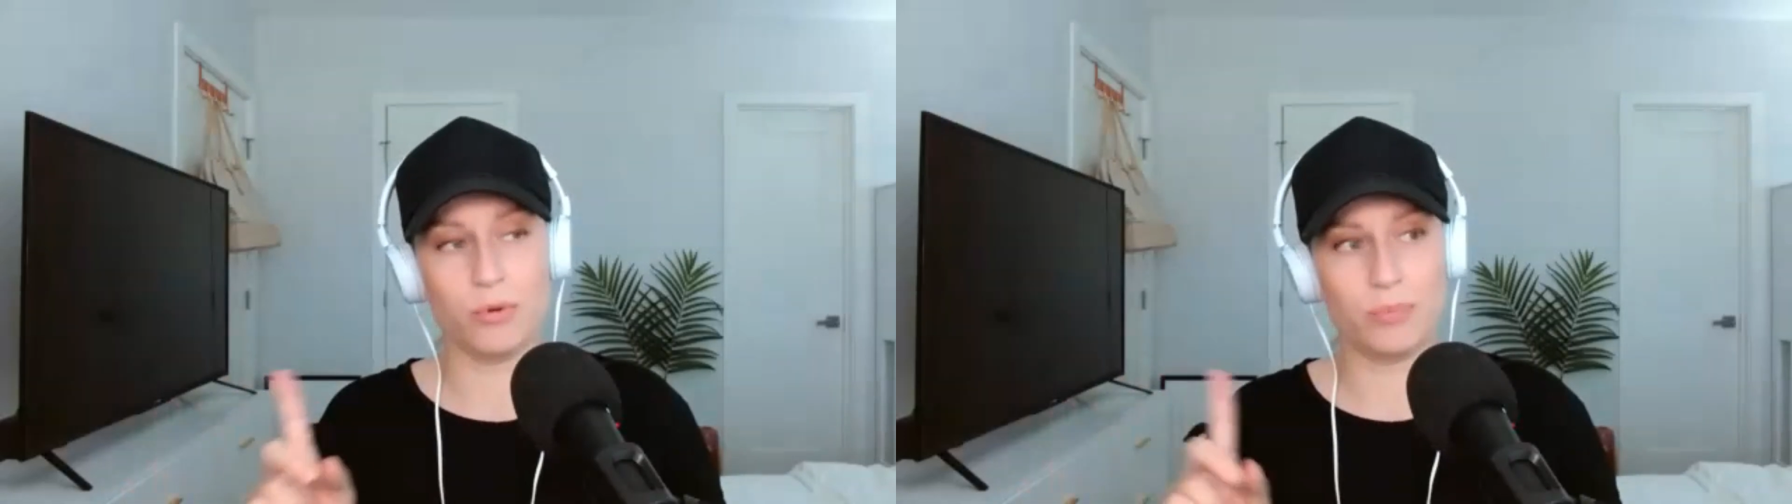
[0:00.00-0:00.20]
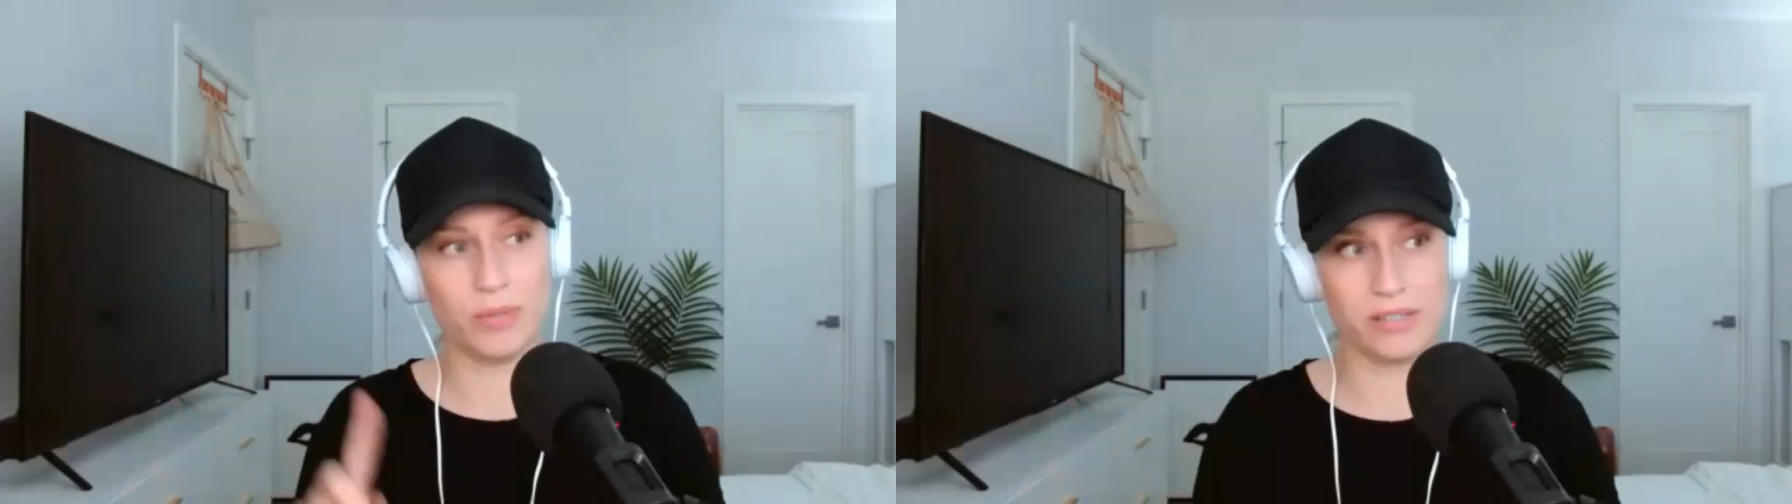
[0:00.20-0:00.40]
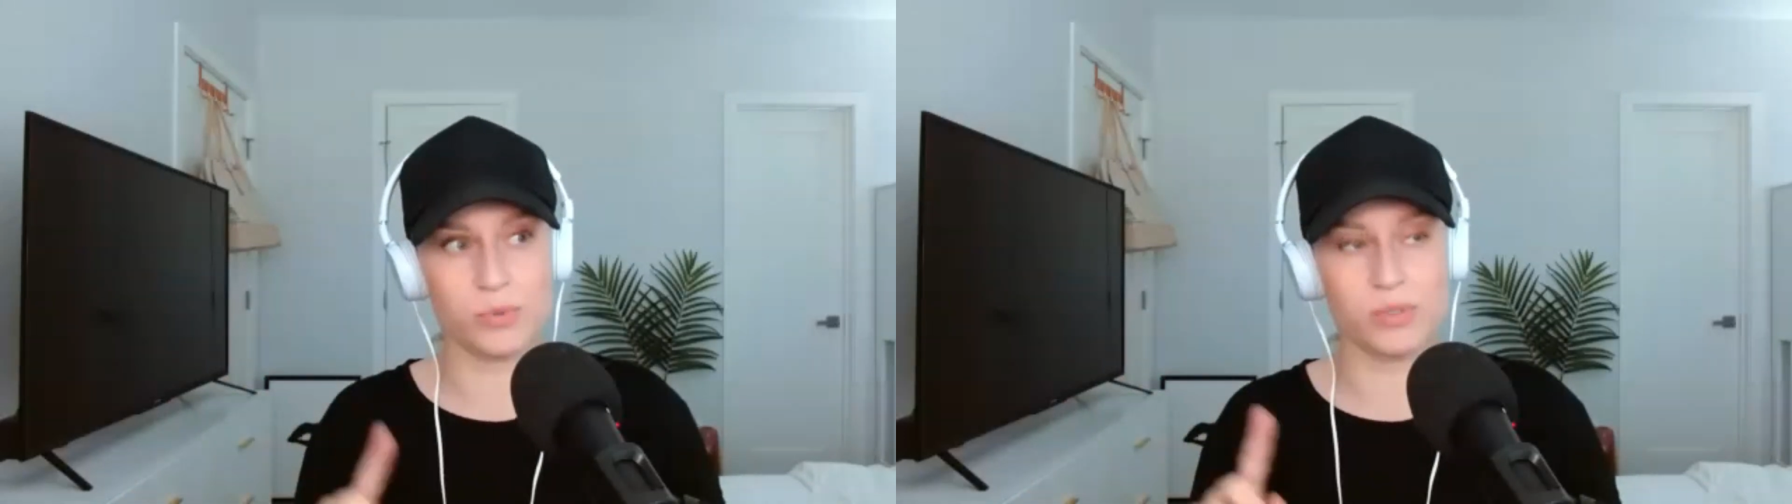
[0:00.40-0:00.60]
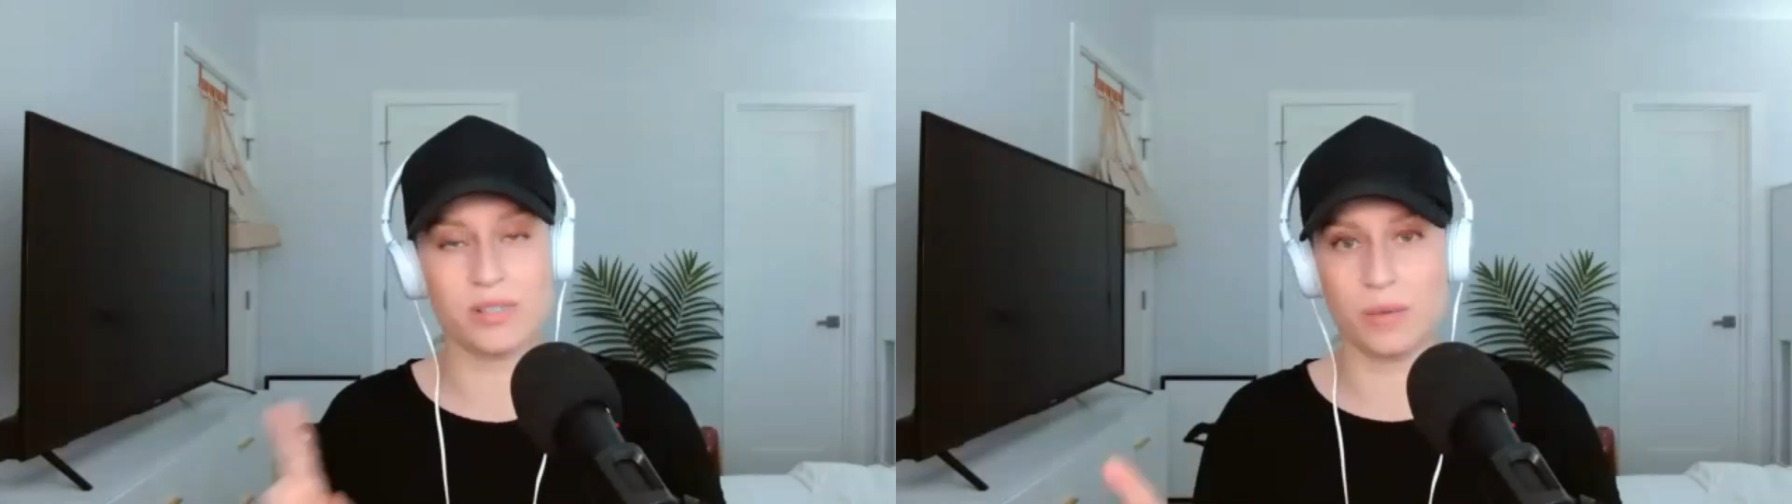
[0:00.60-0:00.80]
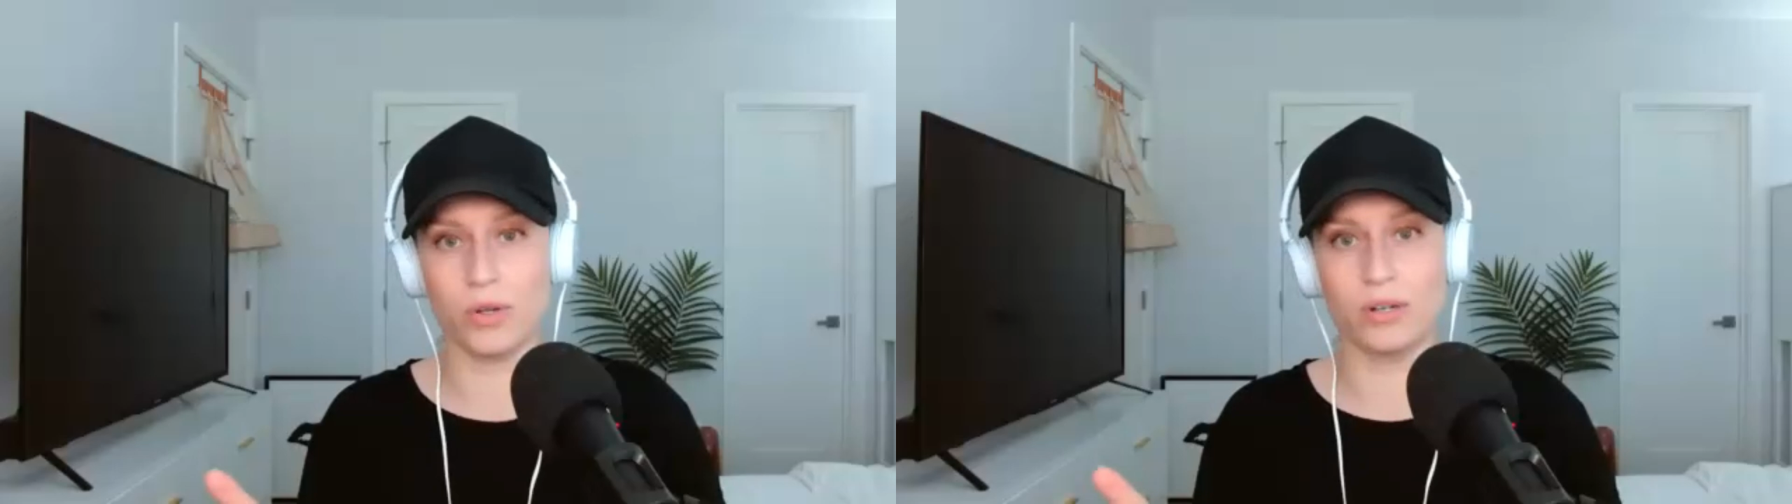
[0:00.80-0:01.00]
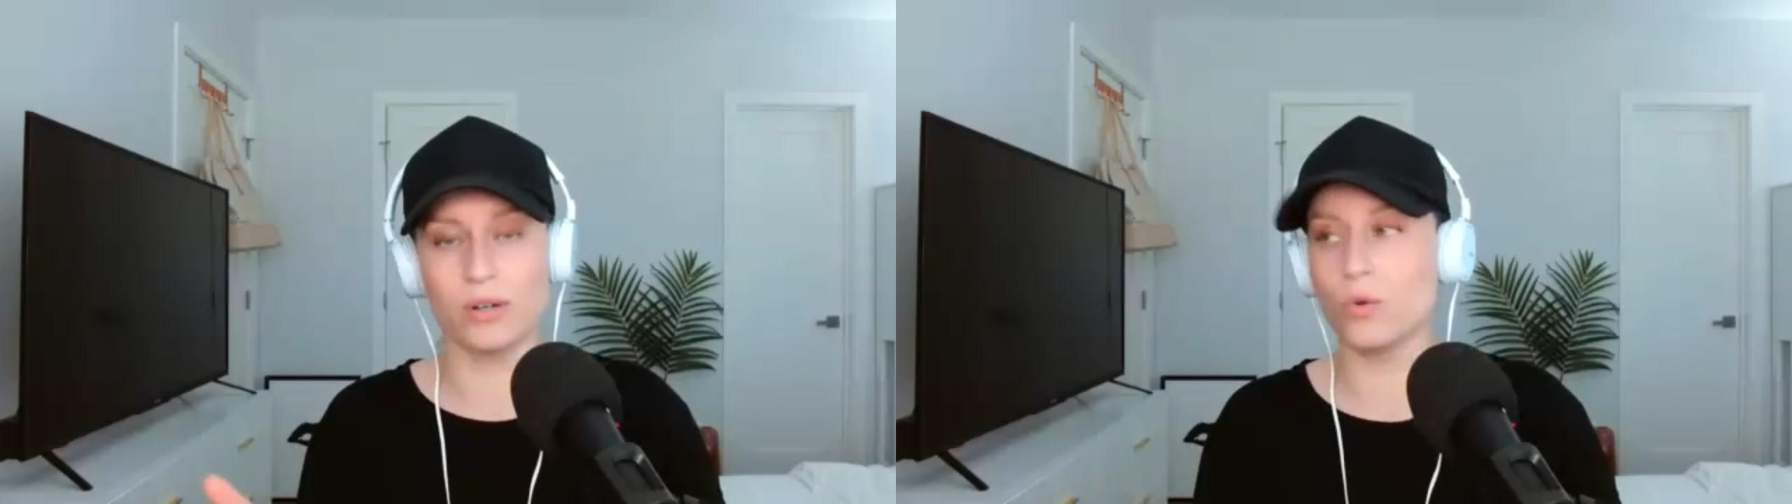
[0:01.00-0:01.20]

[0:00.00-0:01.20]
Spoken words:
replaced with someone.